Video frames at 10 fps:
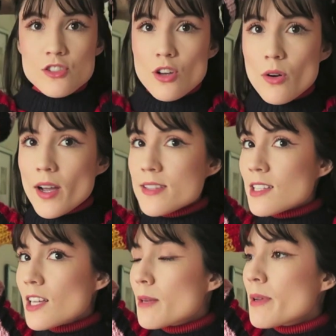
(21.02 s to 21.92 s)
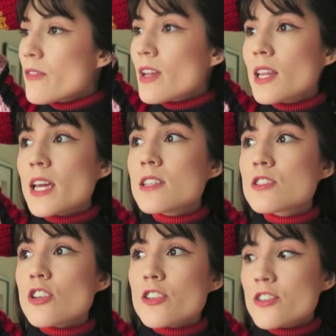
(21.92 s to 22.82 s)
So it's a little bit of a late
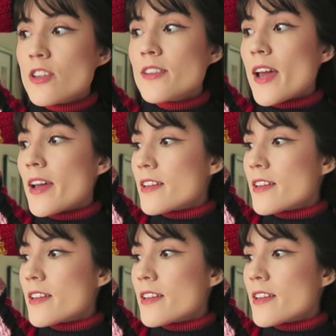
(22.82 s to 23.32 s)
start to the day.